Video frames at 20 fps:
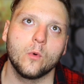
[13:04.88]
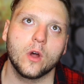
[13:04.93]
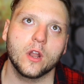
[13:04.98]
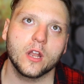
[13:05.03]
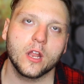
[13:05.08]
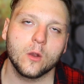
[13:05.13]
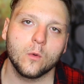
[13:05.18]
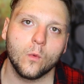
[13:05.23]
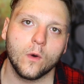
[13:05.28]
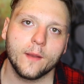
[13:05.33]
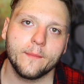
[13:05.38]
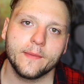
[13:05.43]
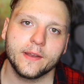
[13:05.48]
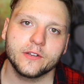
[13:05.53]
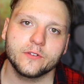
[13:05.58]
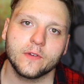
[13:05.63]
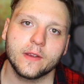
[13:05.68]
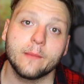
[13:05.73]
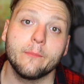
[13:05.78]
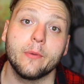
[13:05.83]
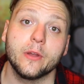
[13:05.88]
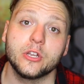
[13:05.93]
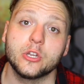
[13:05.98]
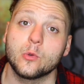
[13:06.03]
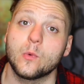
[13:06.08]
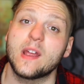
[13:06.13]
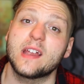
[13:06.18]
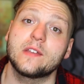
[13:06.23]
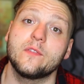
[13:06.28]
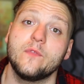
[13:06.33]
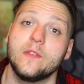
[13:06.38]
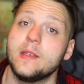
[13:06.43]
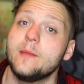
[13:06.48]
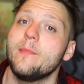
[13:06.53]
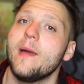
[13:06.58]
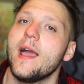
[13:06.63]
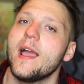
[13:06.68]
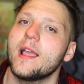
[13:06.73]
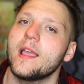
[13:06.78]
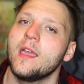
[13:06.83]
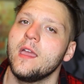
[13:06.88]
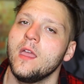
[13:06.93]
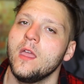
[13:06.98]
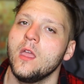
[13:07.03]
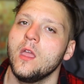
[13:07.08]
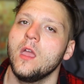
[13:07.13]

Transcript: one-on-one mentoring, but direct feedback